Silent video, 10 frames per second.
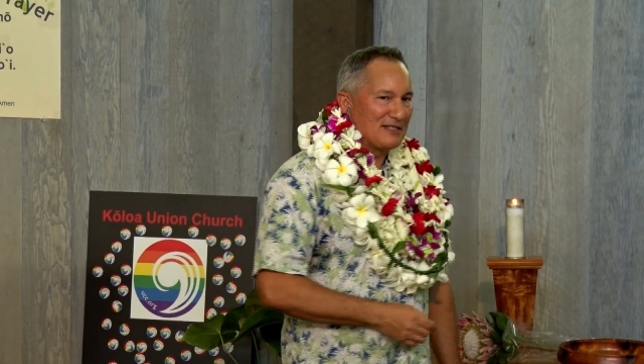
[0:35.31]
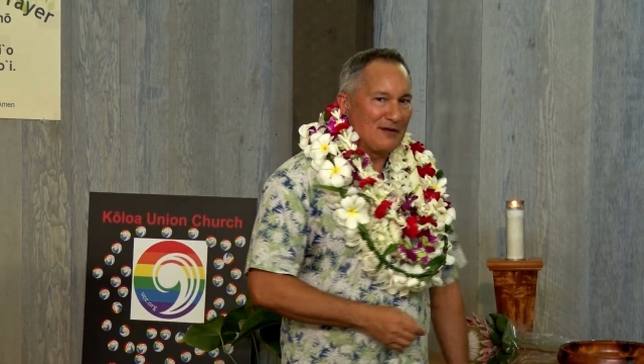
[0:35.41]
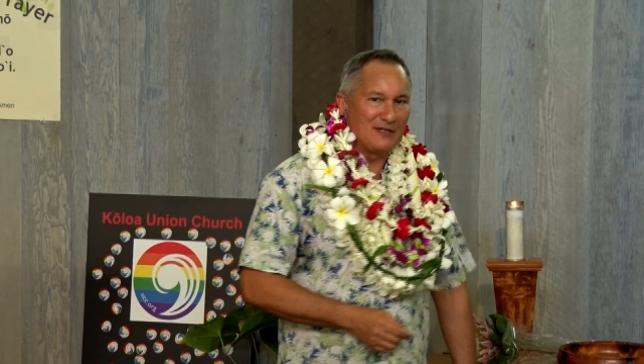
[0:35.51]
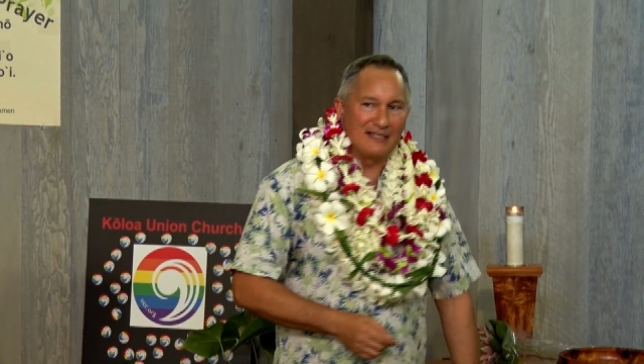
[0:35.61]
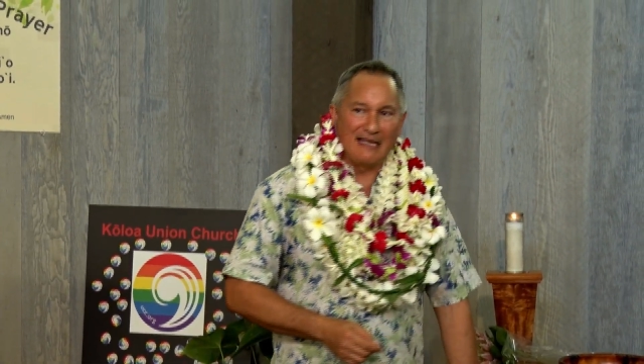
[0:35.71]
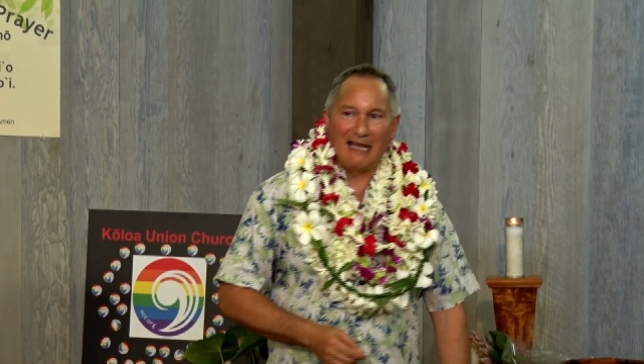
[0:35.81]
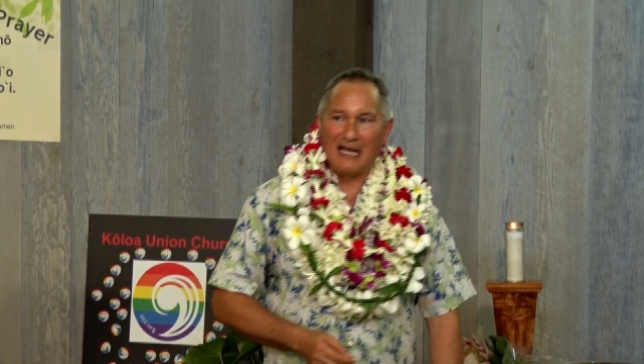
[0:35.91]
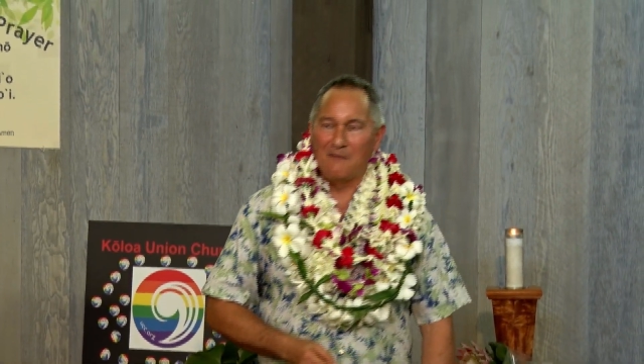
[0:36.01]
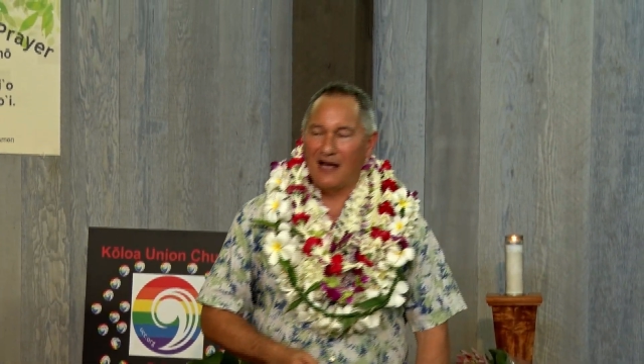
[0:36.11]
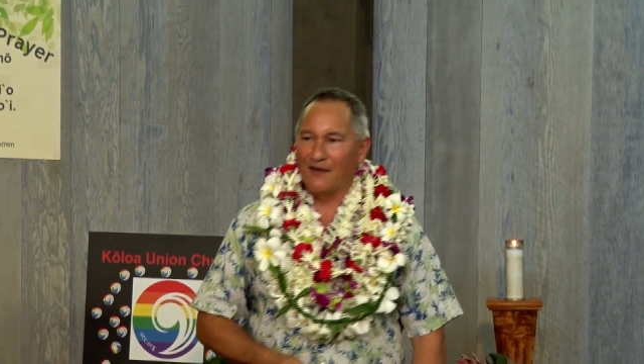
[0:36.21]
I was thinking
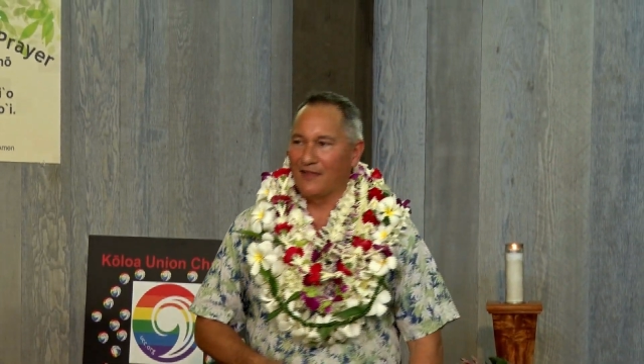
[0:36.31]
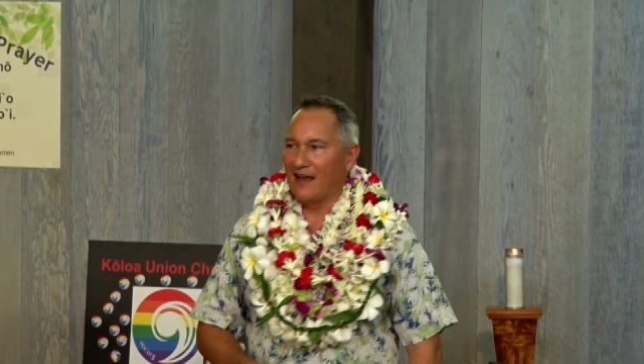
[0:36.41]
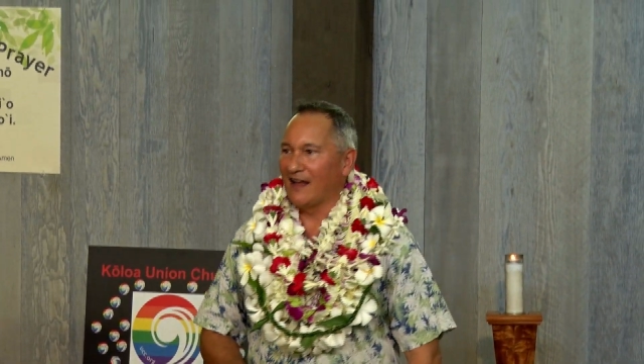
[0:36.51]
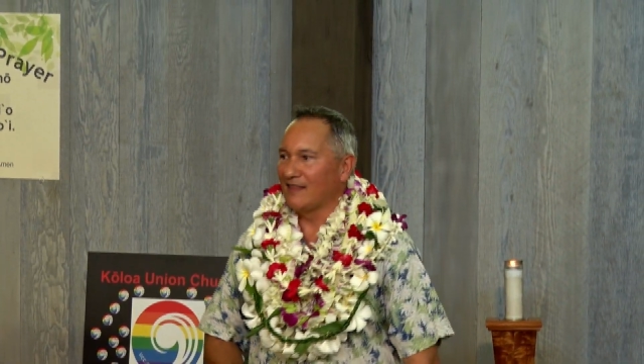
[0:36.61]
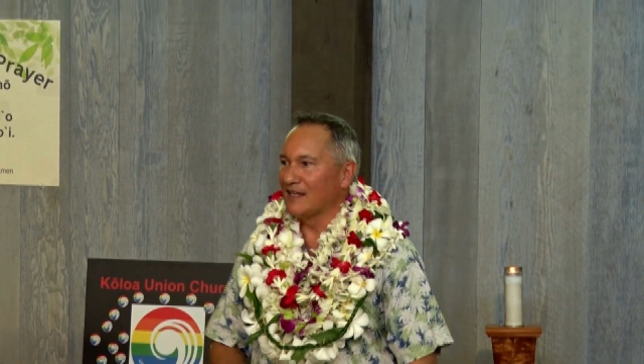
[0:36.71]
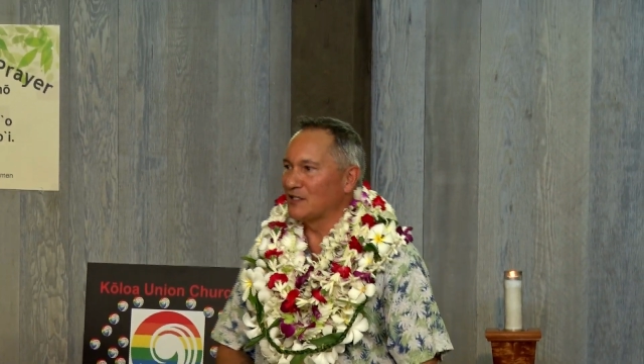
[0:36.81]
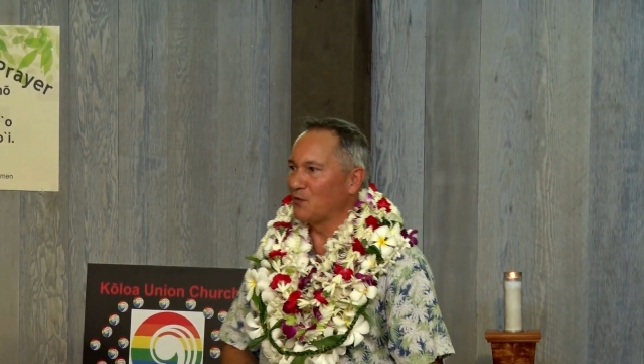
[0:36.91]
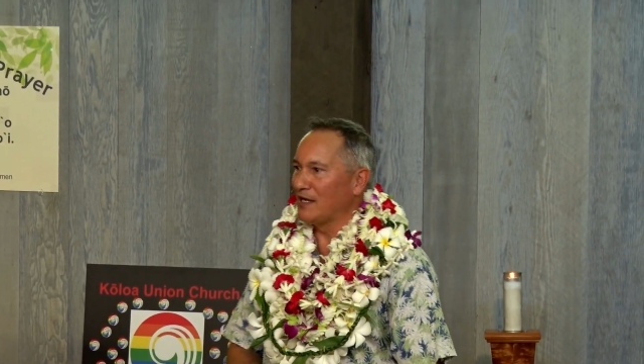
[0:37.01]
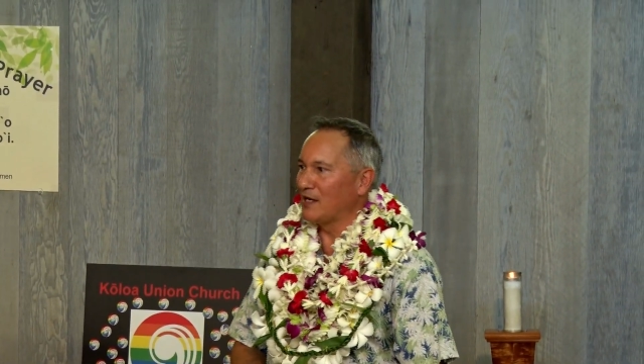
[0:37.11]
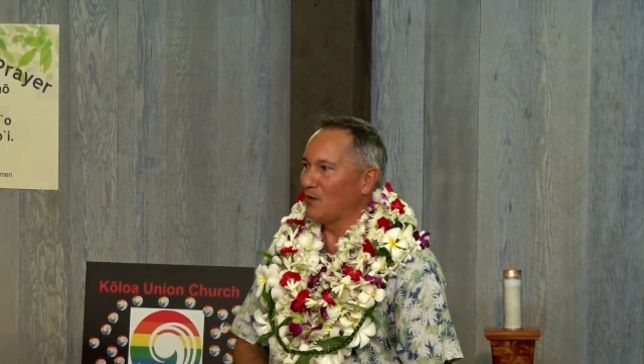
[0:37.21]
about that this
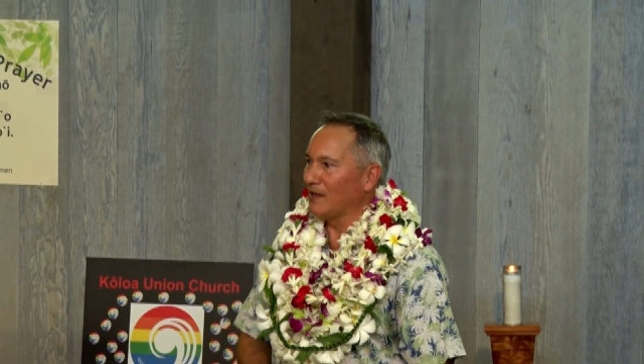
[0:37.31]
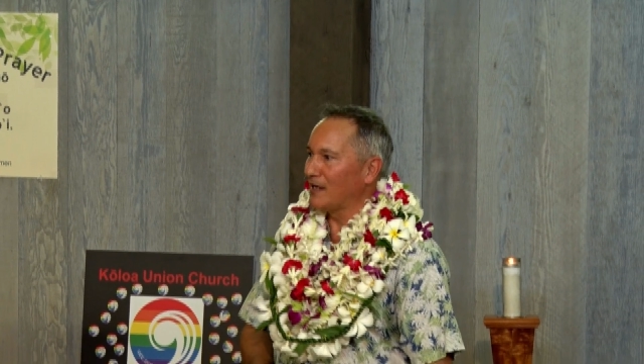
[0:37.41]
week while